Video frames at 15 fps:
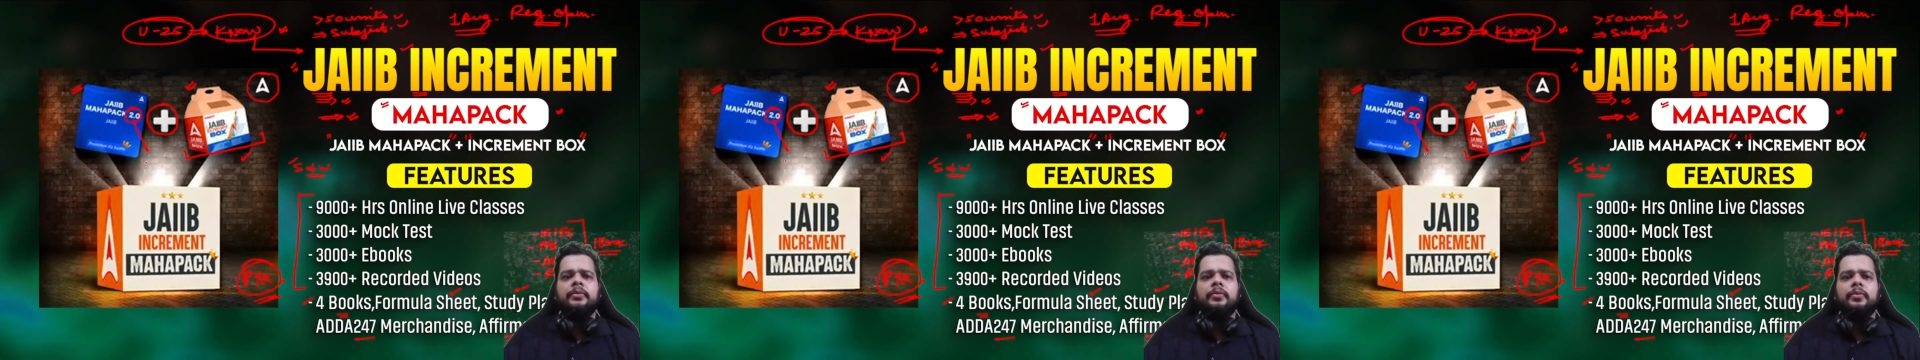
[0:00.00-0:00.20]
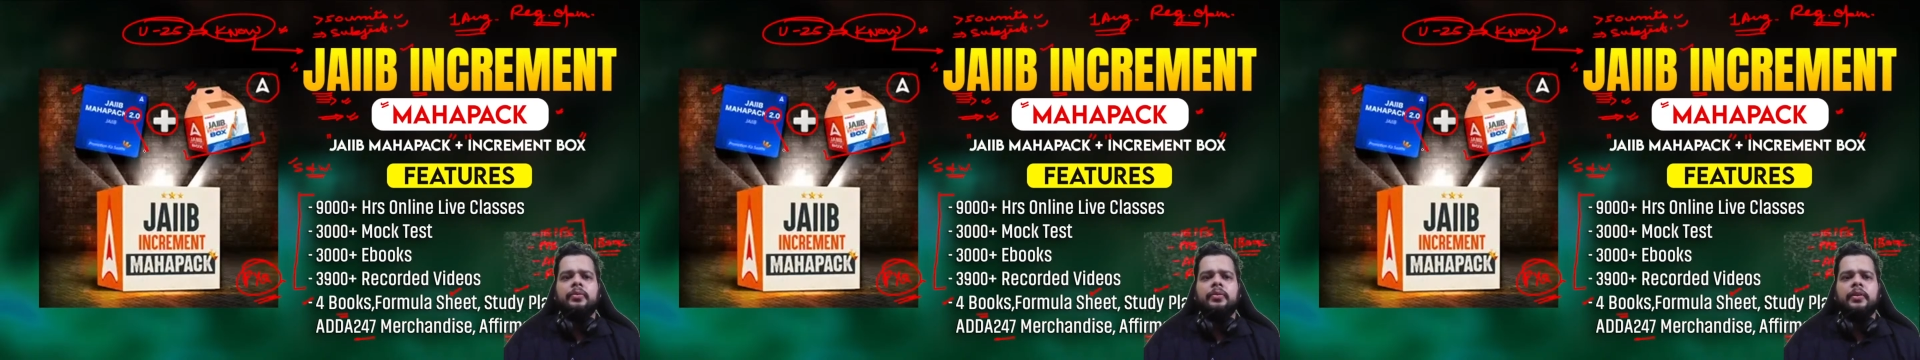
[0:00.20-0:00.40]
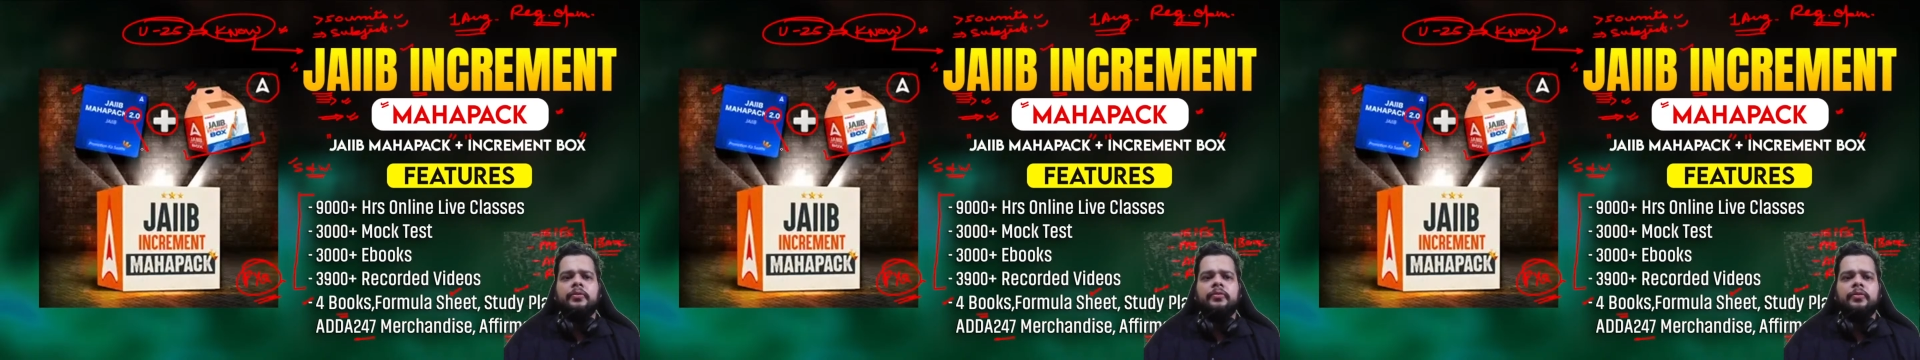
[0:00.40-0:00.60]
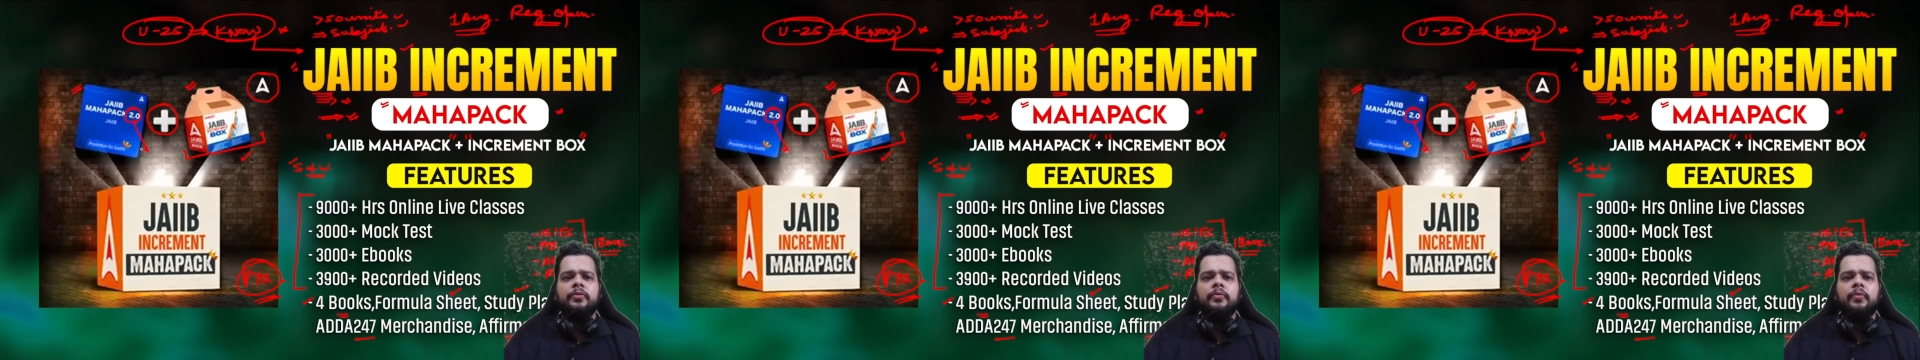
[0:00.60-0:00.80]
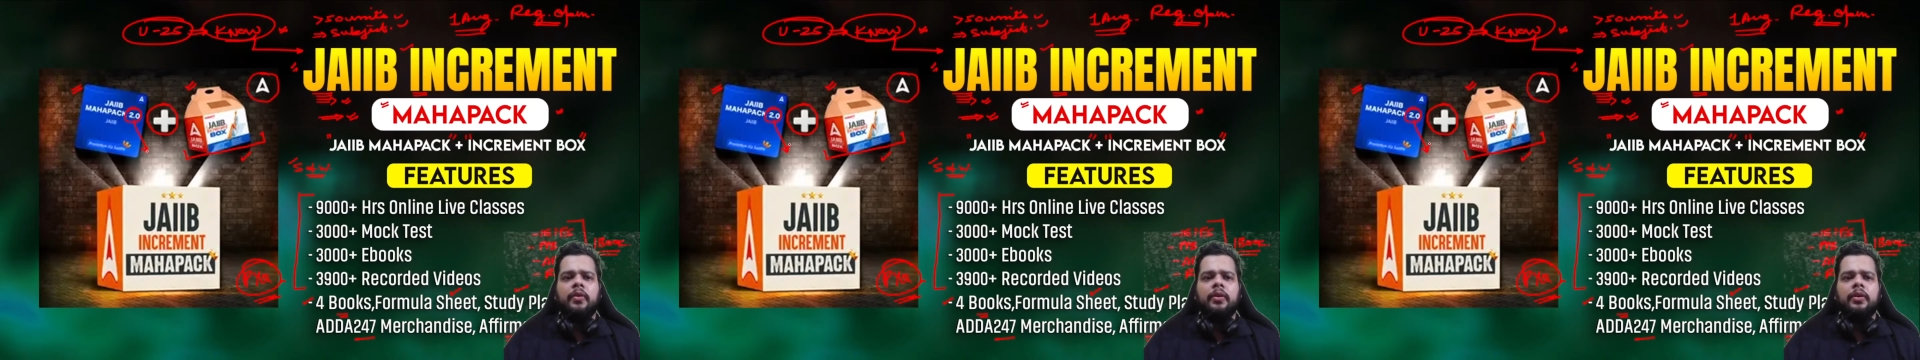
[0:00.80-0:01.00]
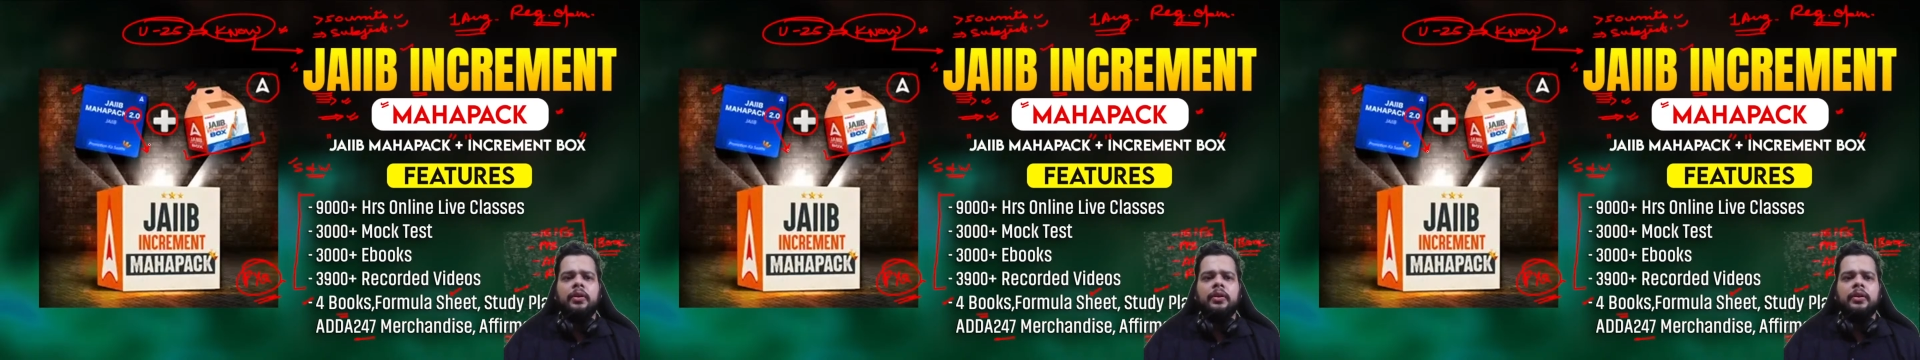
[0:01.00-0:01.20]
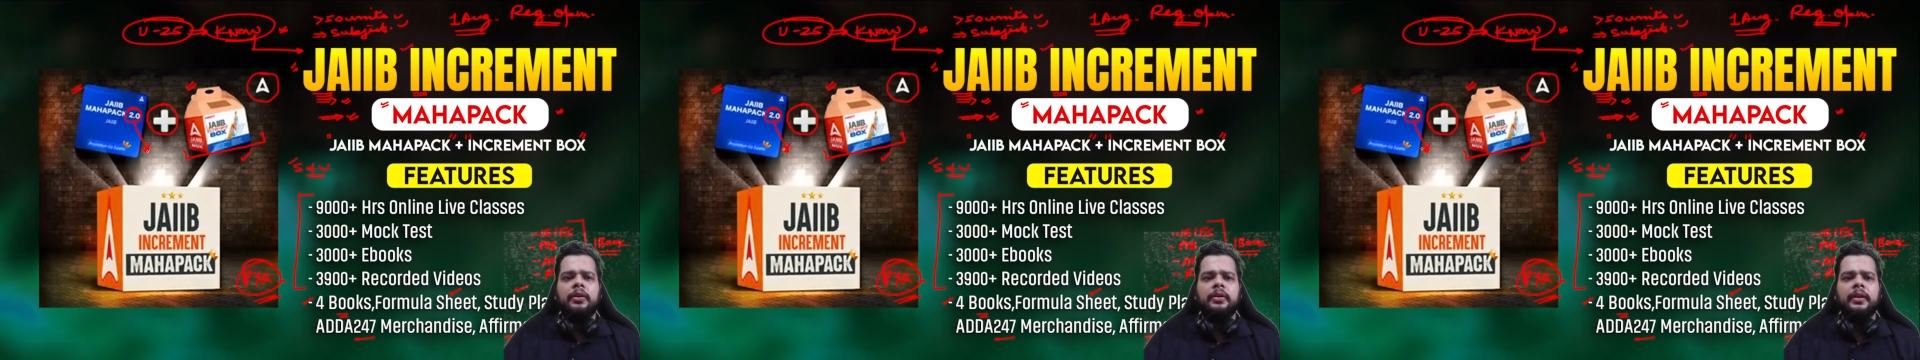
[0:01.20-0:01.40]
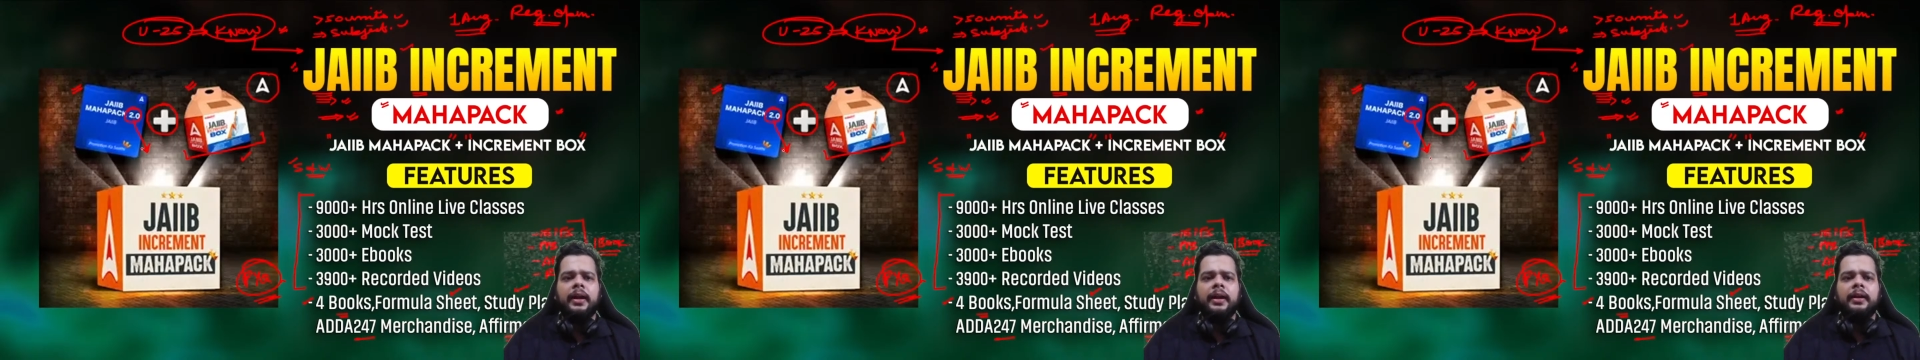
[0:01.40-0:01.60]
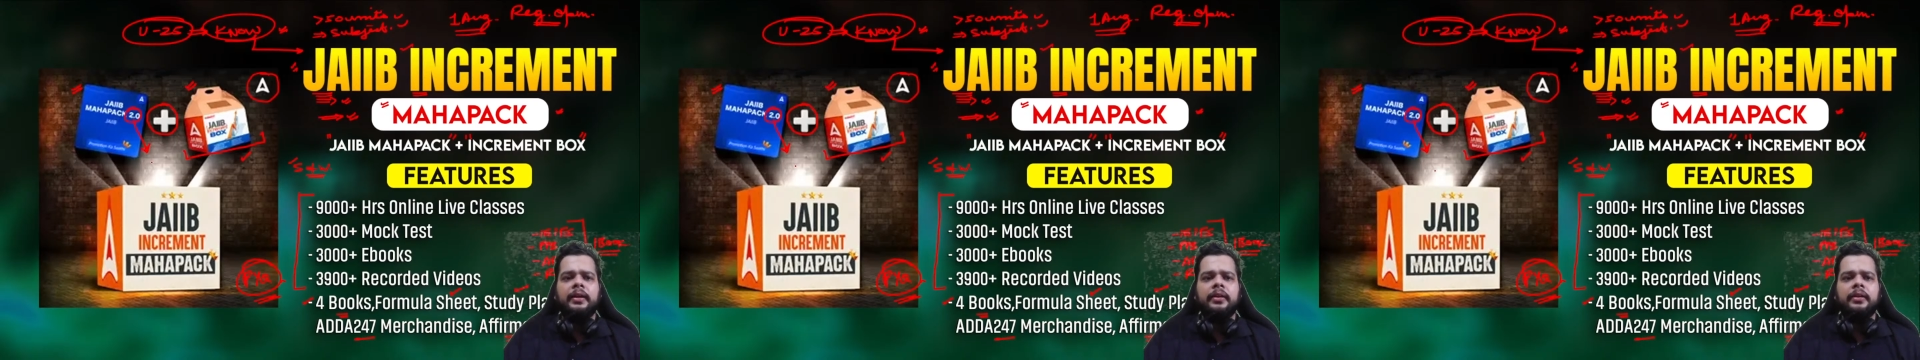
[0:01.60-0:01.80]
So if you want that,